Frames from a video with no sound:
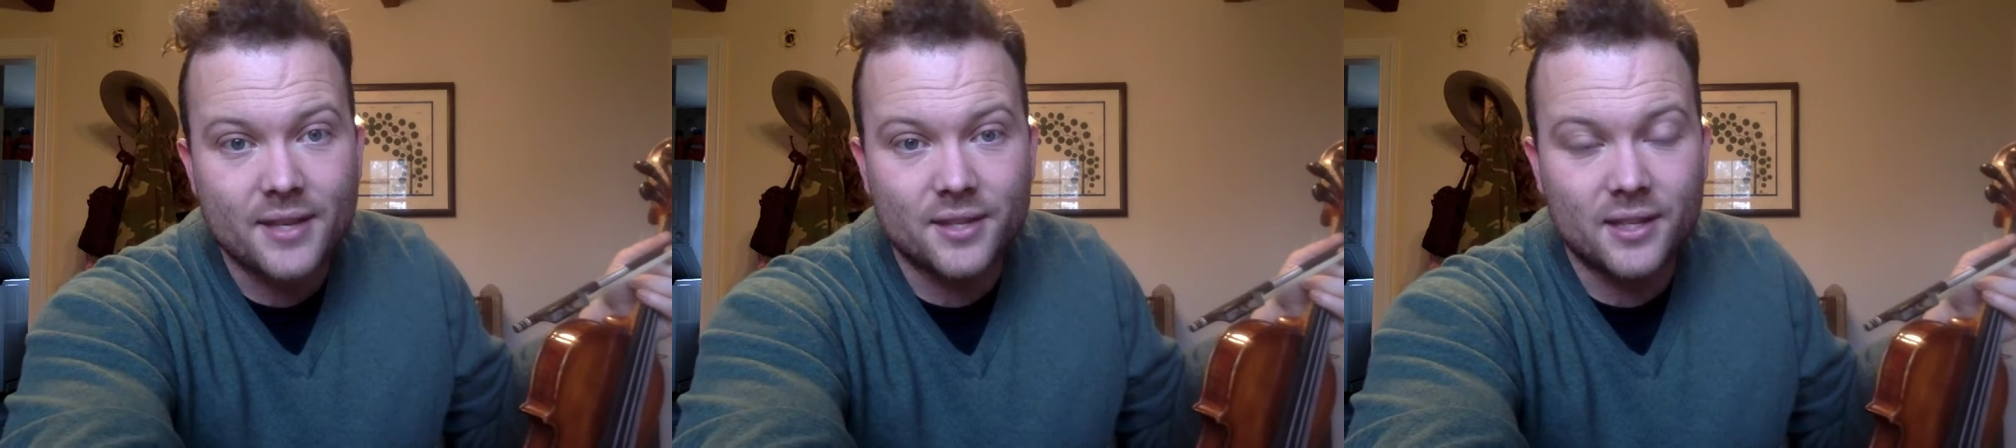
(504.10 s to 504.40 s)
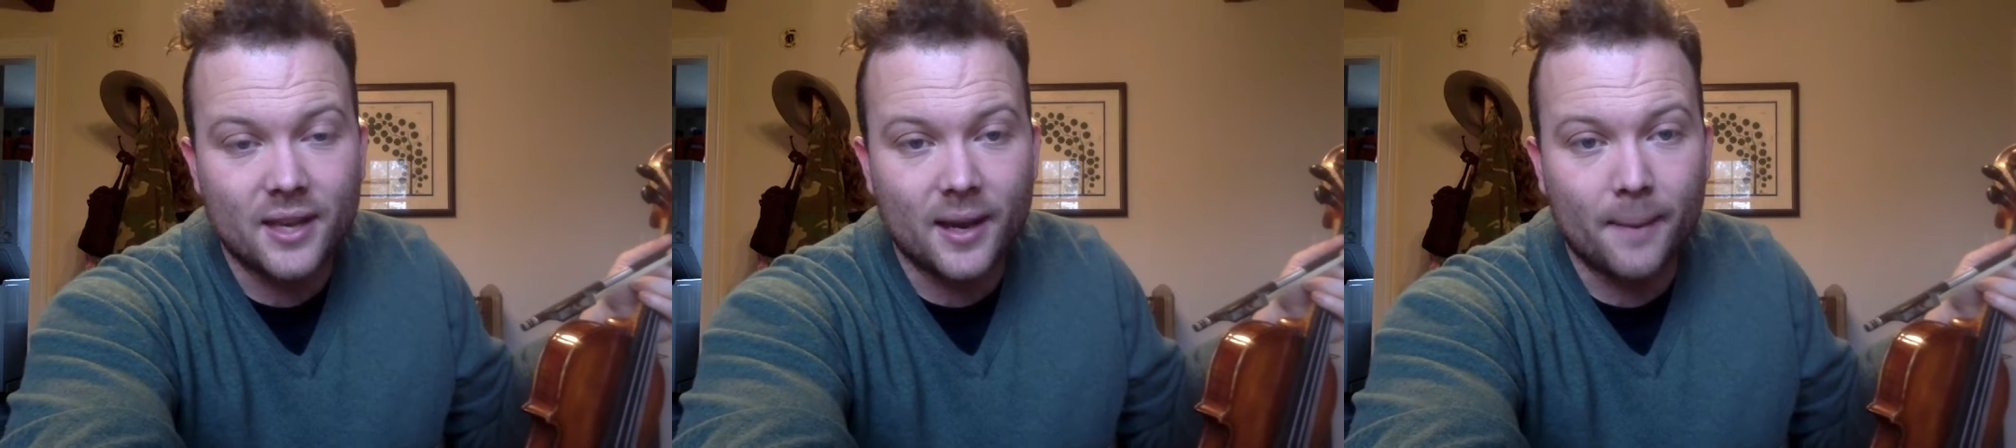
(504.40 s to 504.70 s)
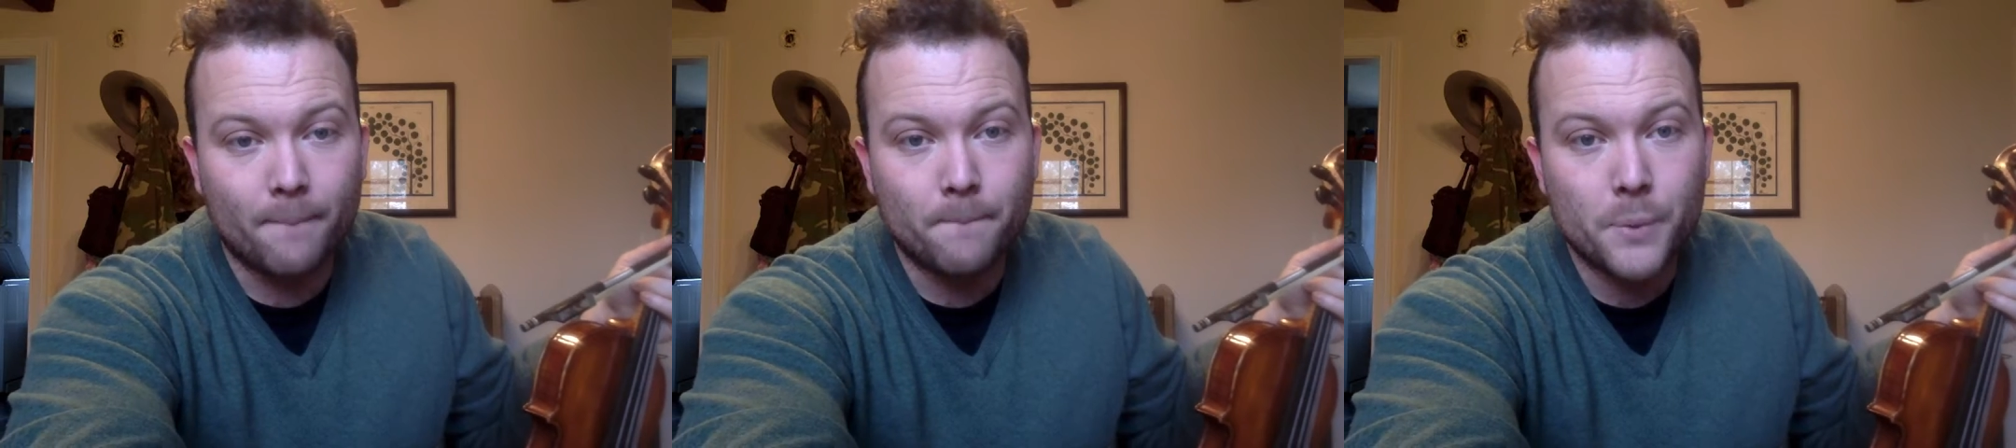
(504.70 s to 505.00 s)
the
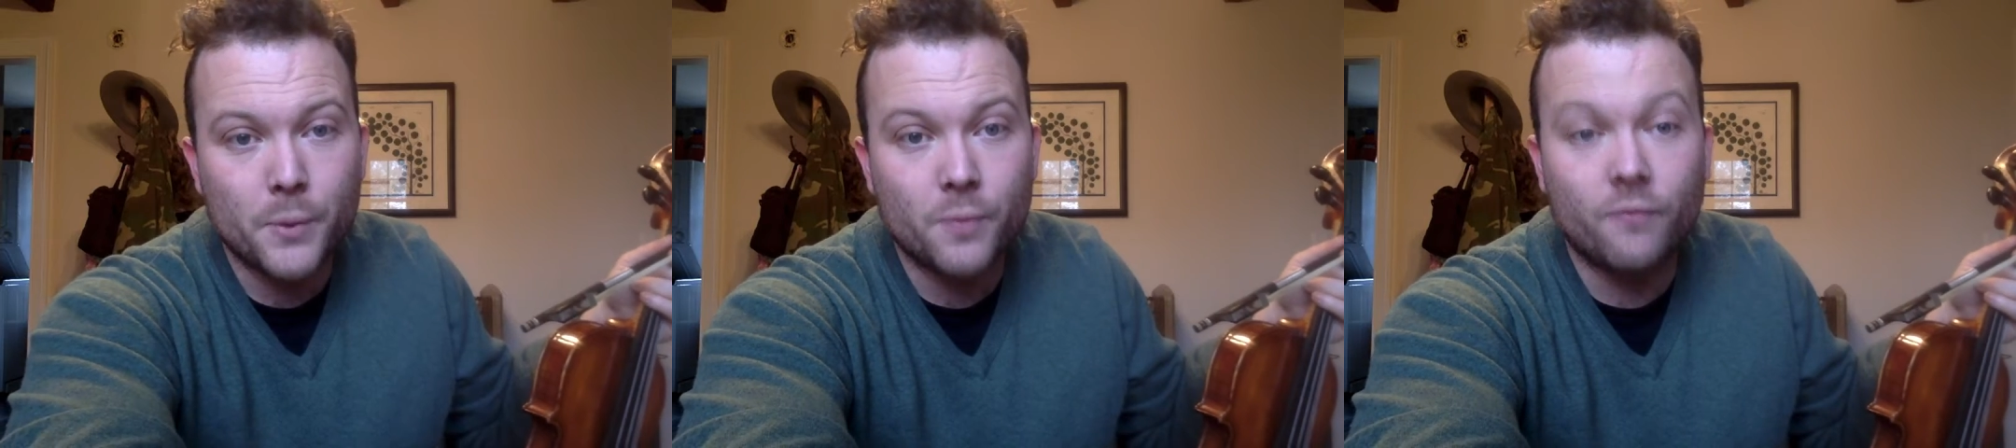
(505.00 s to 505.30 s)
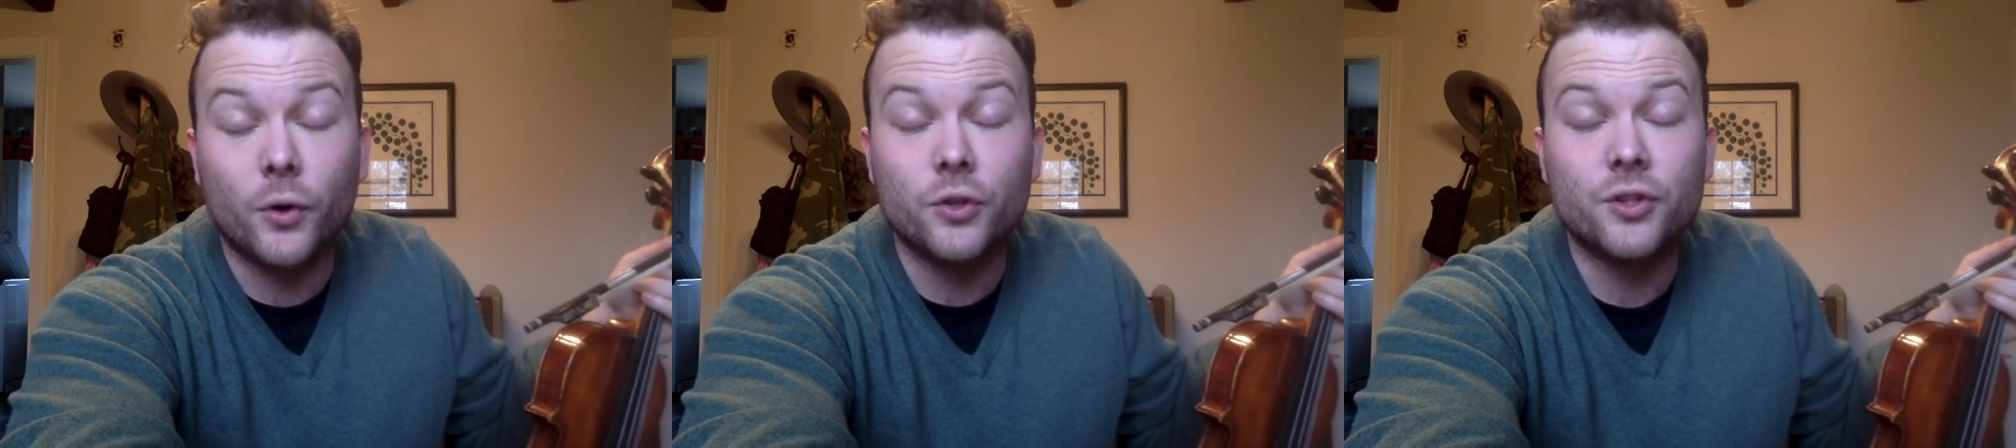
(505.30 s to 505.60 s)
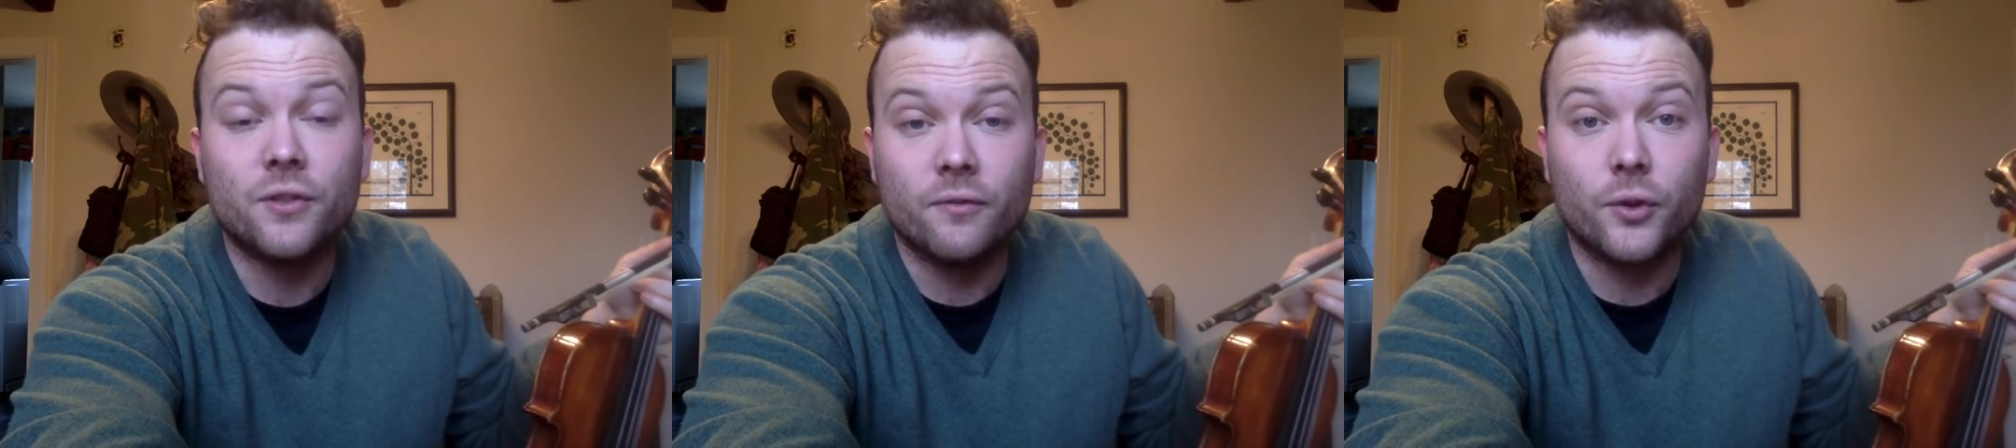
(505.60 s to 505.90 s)

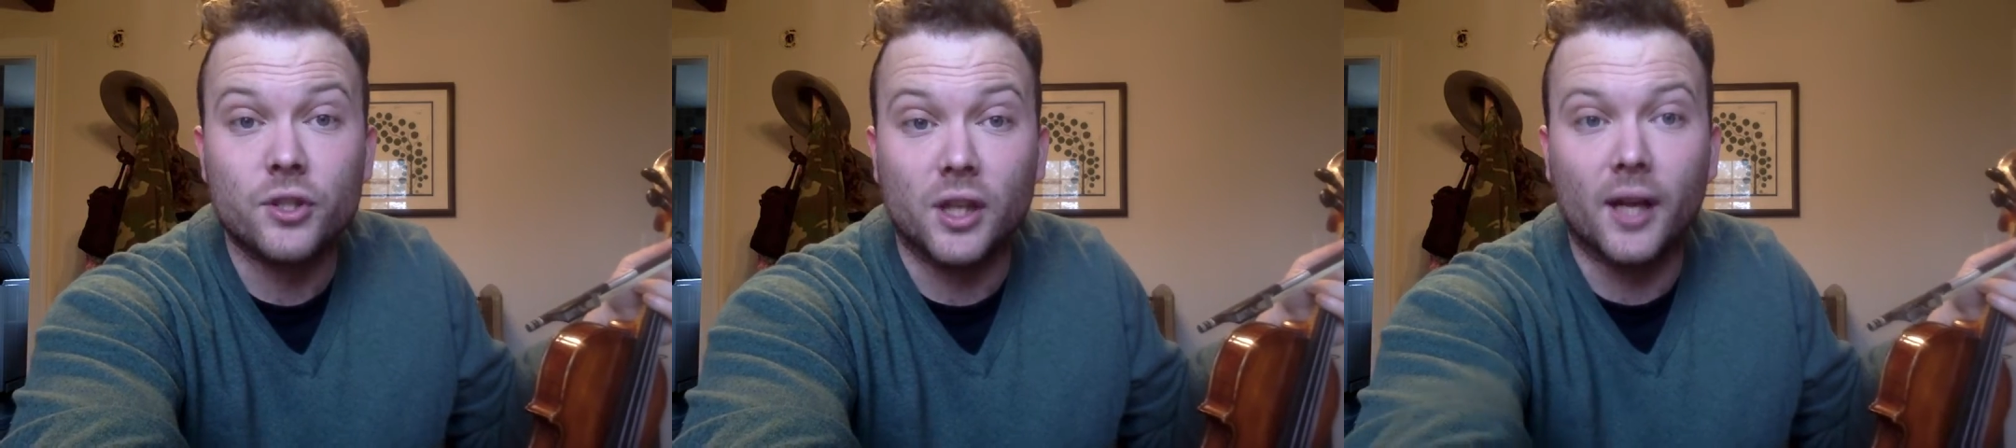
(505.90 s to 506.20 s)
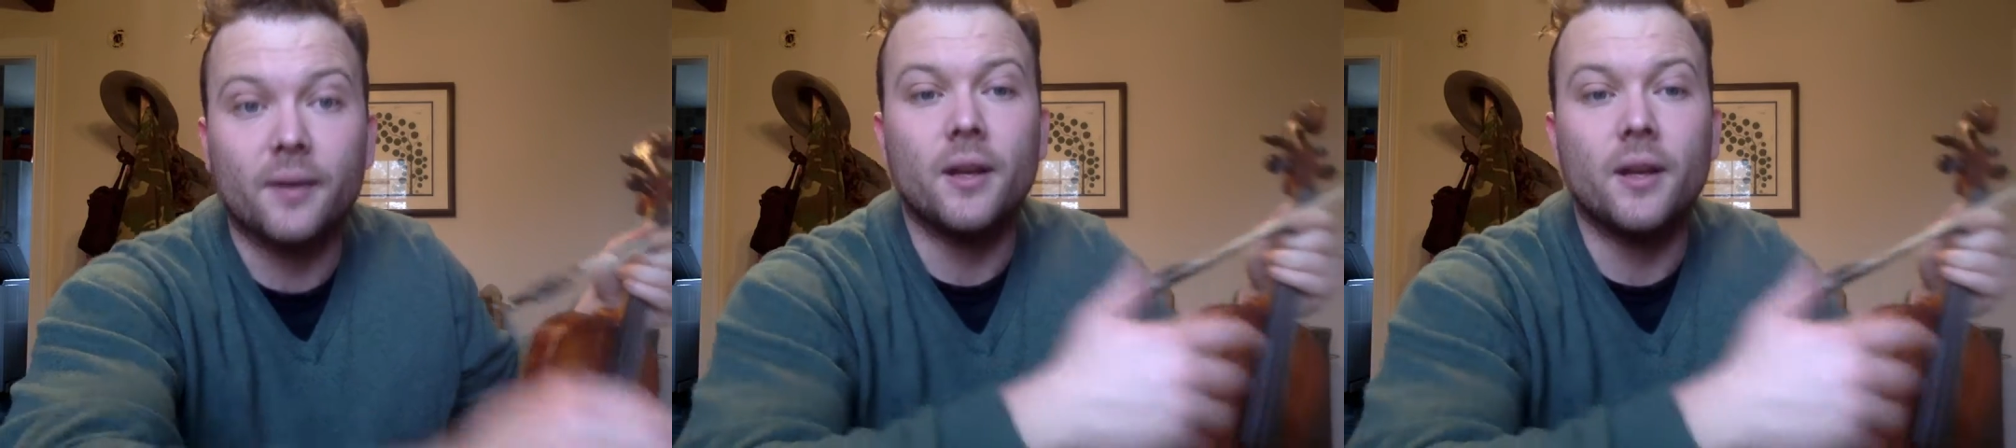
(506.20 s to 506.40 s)
first line.